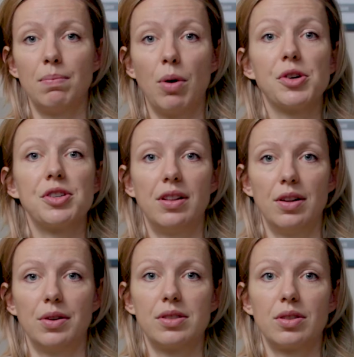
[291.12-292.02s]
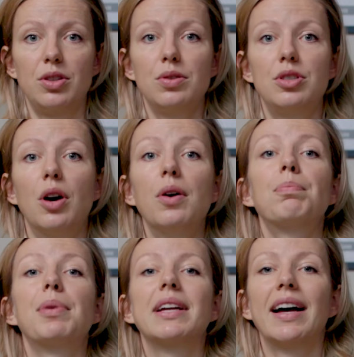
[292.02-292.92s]
emotional loads, so you
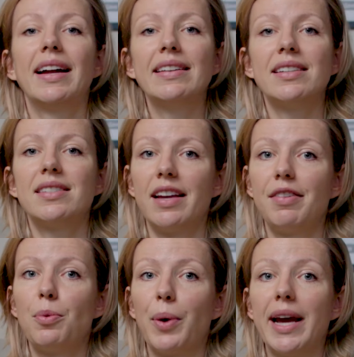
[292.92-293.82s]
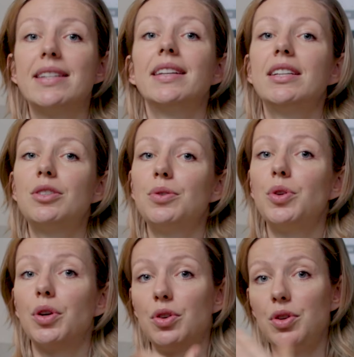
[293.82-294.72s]
don't bring unnecessary weight into
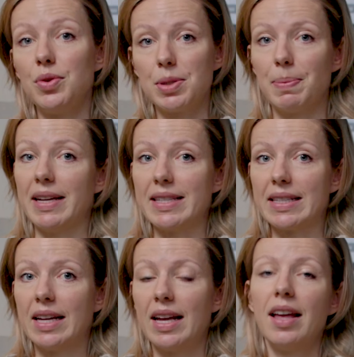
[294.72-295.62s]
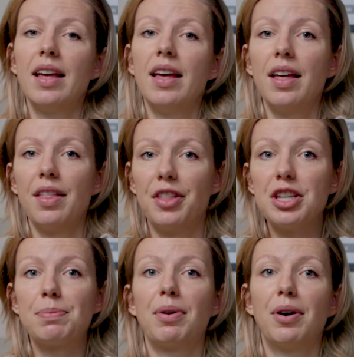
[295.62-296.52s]
your new space.
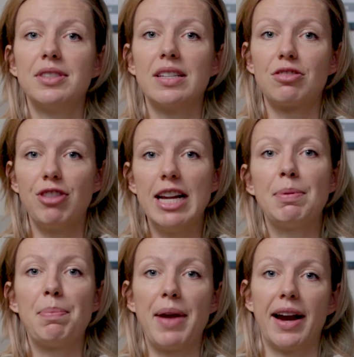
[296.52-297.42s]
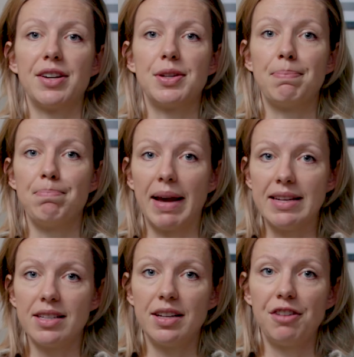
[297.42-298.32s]
This process really prepares you
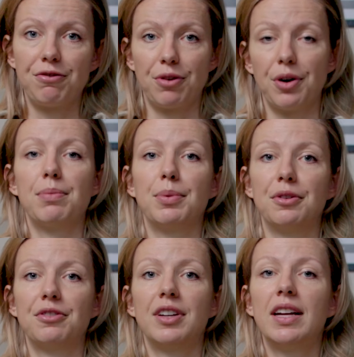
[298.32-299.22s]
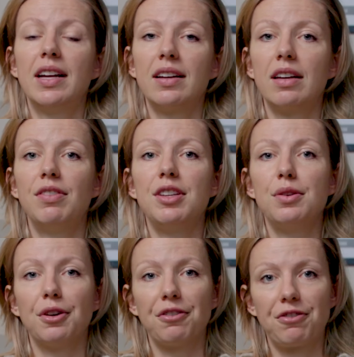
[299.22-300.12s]
mentally for the move, giving
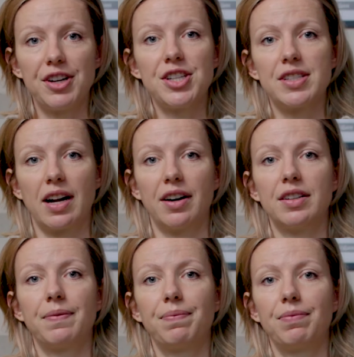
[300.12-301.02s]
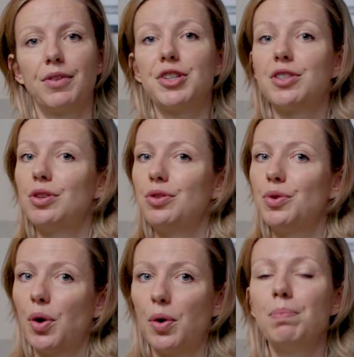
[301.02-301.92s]
you a fresh start, not just in your
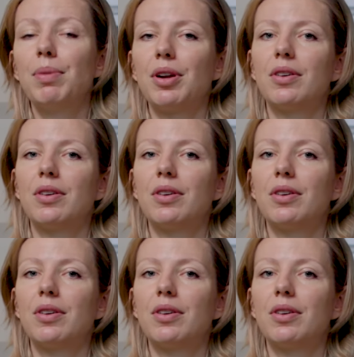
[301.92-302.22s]
new home, but